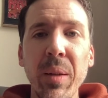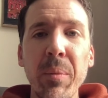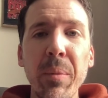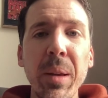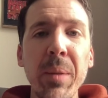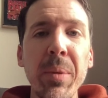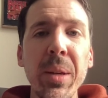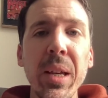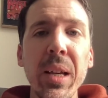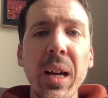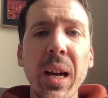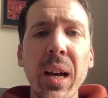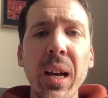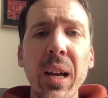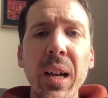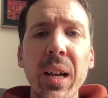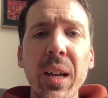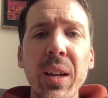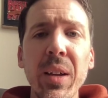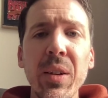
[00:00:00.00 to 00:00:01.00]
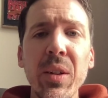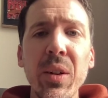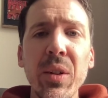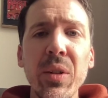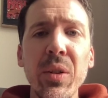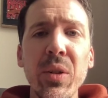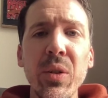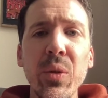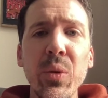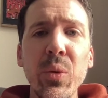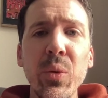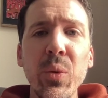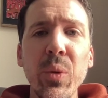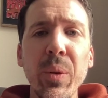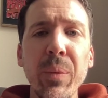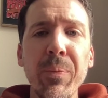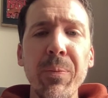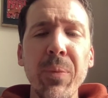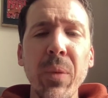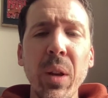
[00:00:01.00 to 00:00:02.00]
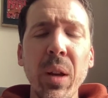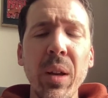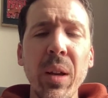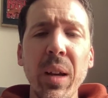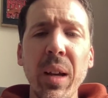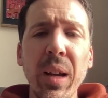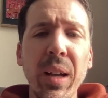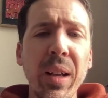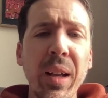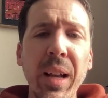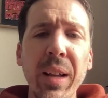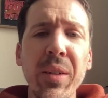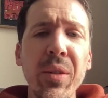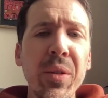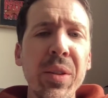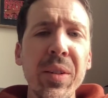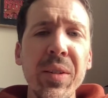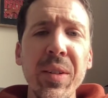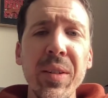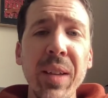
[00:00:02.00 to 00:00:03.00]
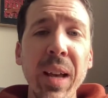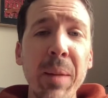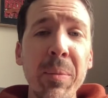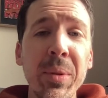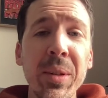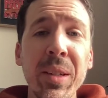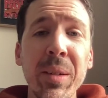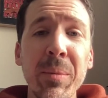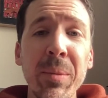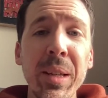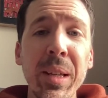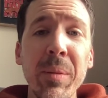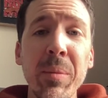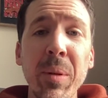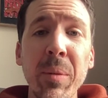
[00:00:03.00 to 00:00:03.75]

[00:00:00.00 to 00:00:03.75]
Maybe I know this has happened to me,